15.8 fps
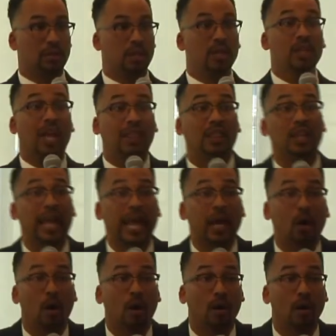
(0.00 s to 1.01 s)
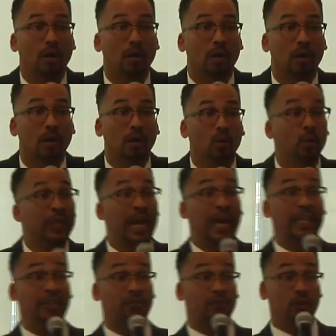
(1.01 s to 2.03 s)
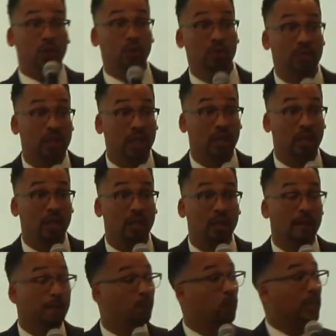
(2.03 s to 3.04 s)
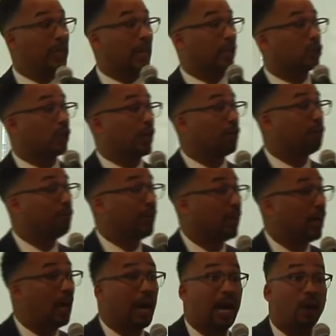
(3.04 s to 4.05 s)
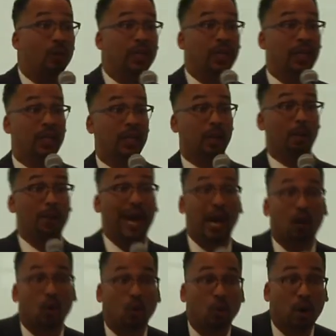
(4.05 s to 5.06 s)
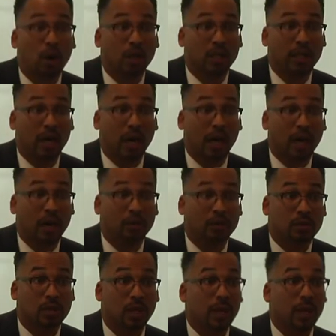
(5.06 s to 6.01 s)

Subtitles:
Nothing at all. We're not even using it. We're not trying to figure out how we can get a power wall in our house.